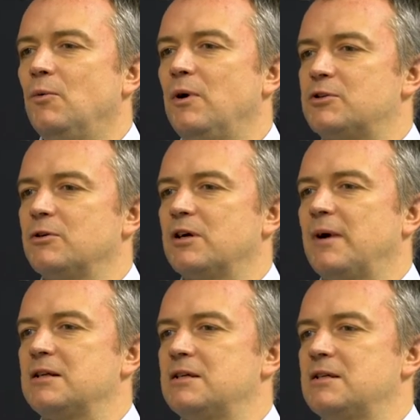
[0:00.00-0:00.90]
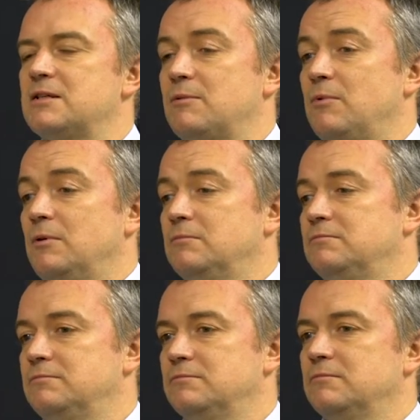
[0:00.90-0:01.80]
we were talking about it, and he said, well,
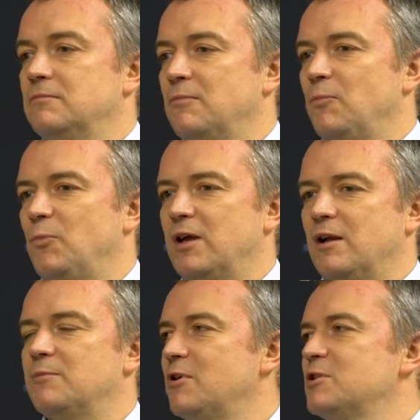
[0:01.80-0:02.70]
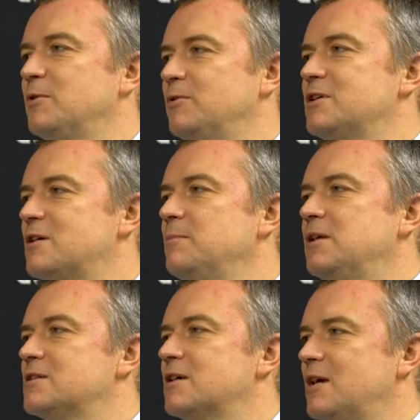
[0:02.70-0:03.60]
we're getting approached by all these
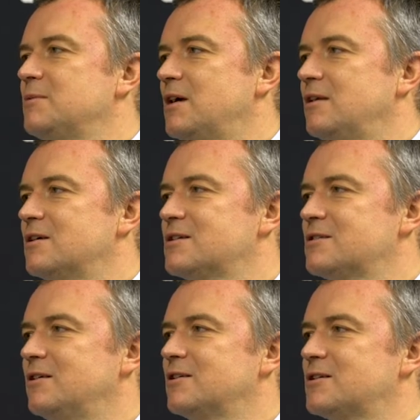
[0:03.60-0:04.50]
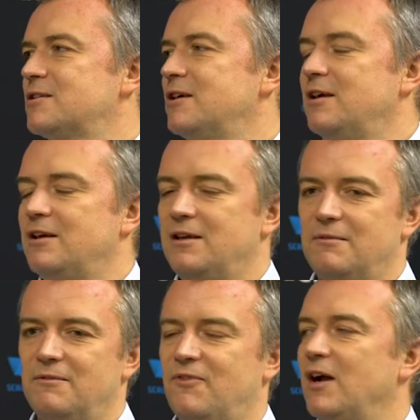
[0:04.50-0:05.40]
companies that keep telling us that
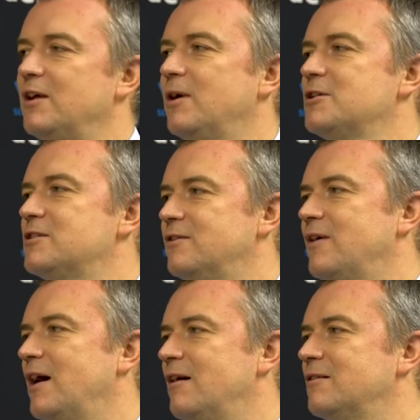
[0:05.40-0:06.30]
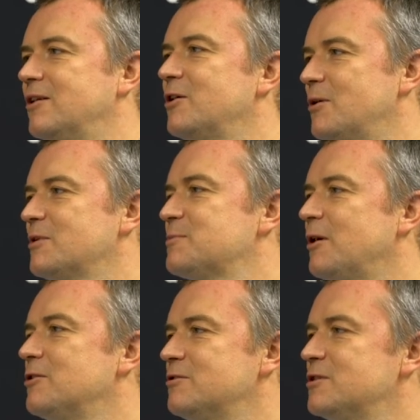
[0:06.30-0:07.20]
the valuation of our logo
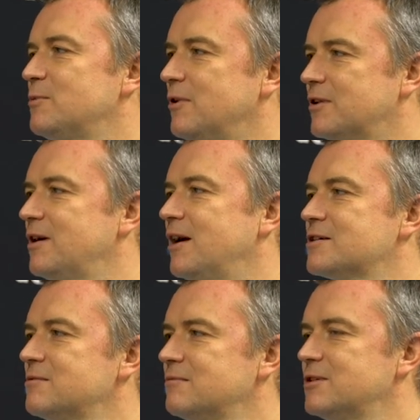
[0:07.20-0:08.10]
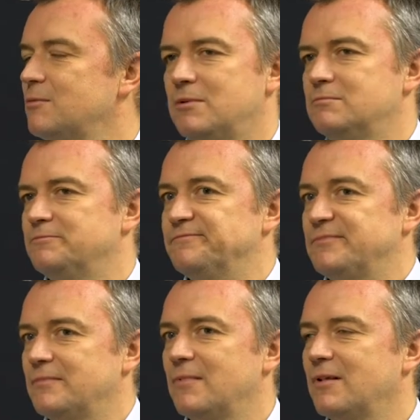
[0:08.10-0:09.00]
exposure is worth X. So, well,
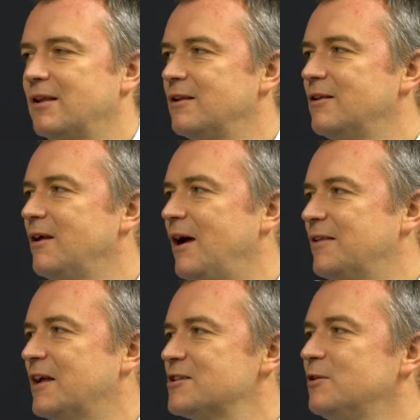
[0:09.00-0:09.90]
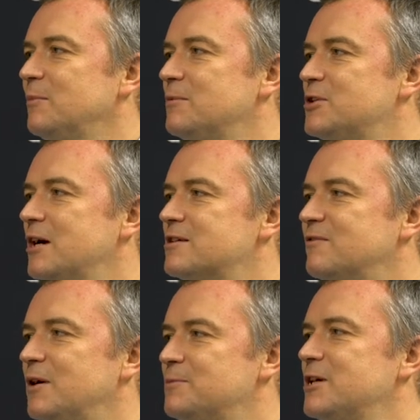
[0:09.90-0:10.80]
that's not my
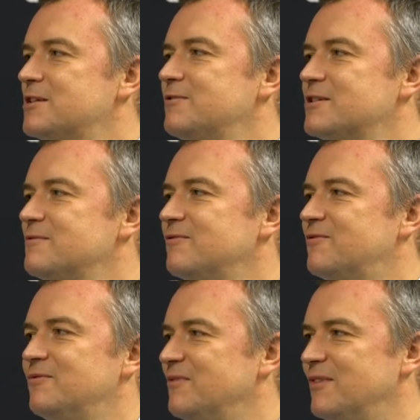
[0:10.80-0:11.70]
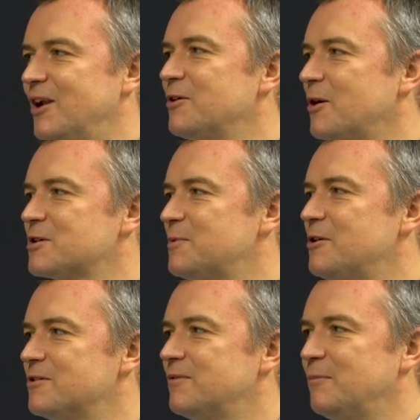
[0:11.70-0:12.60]
objective. My objective isn't logo
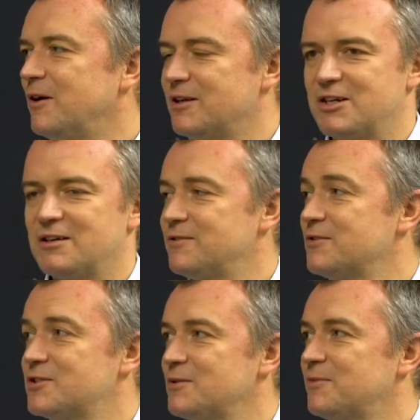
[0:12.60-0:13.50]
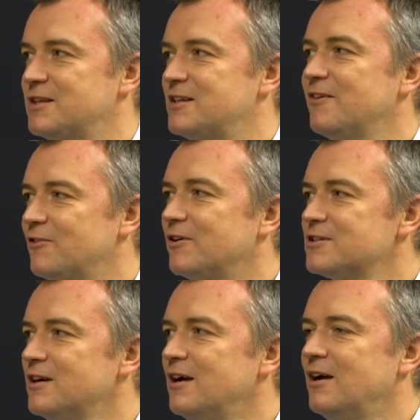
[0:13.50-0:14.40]
exposure. Yeah. My objective is something
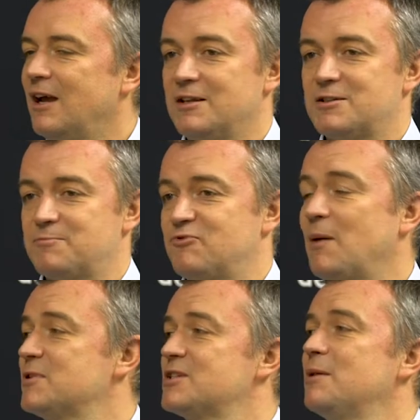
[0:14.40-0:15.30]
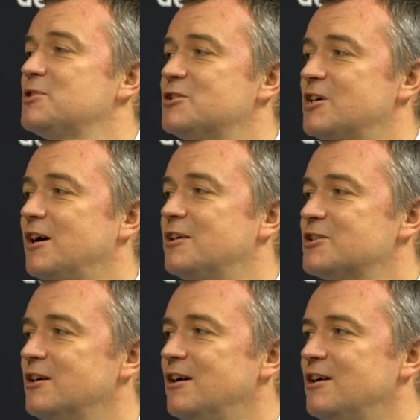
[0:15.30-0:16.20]
different. Yeah. It's brand perception
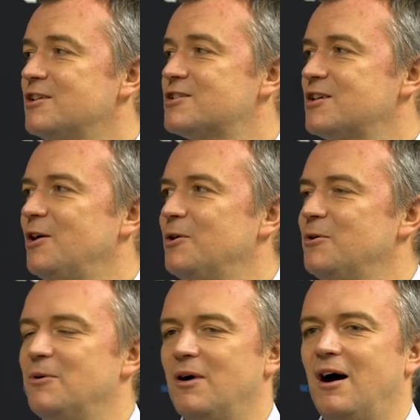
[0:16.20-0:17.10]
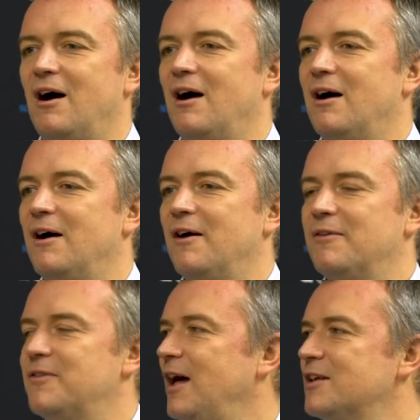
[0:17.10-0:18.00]
change. Right. So
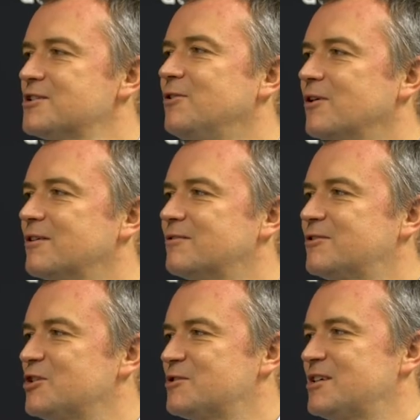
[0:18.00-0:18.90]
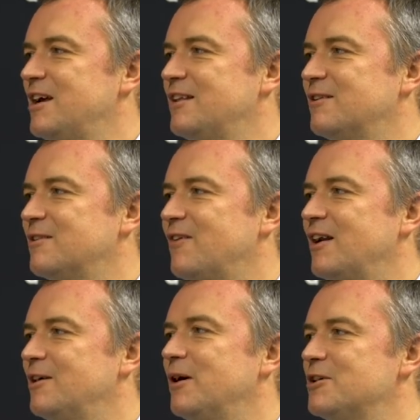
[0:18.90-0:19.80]
that's not just saying that the
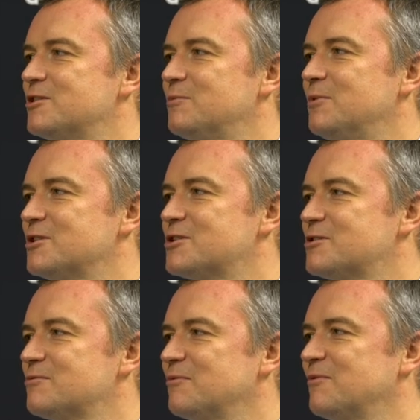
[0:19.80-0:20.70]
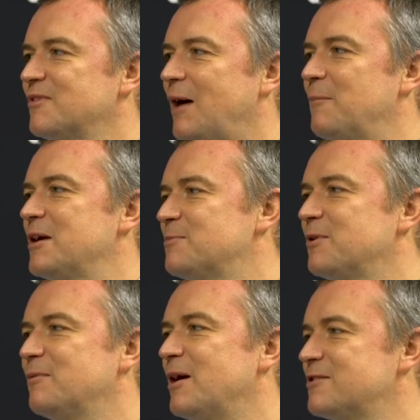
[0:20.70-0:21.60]
valuation was that based
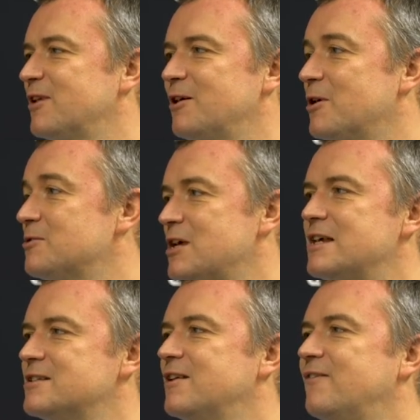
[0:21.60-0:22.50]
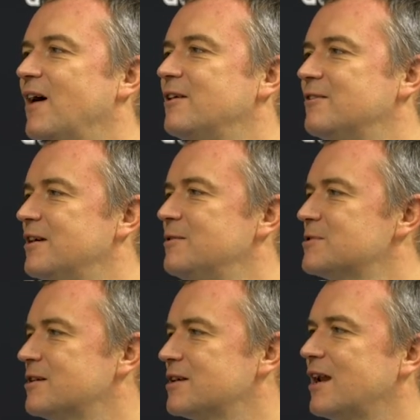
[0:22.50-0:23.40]
upon the amount of logos isn't the value that he
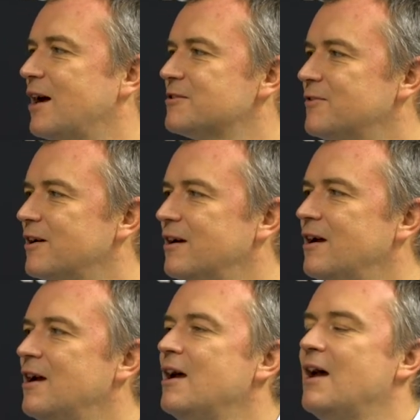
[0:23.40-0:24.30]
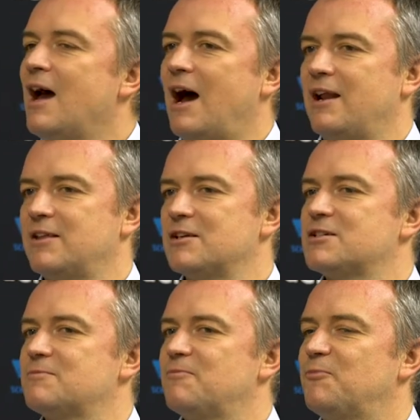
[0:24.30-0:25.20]
was going to get out of it. Yeah. And I
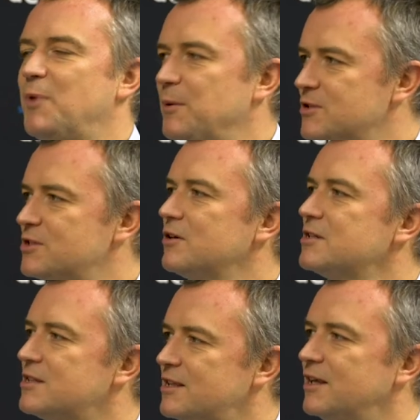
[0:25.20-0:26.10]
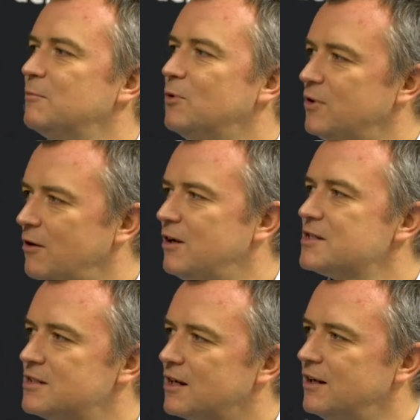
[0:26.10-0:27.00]
think people are starting to think more
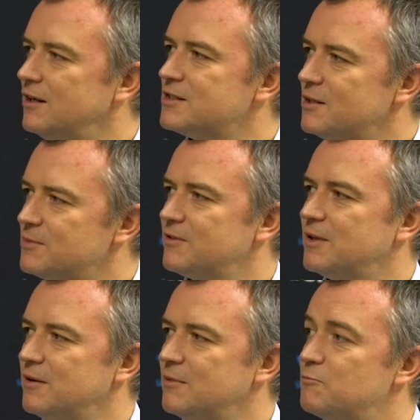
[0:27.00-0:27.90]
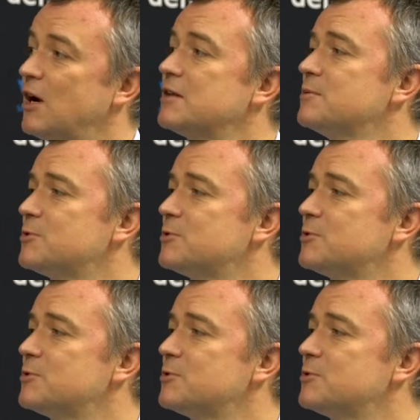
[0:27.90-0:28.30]
holistically in terms of the brand's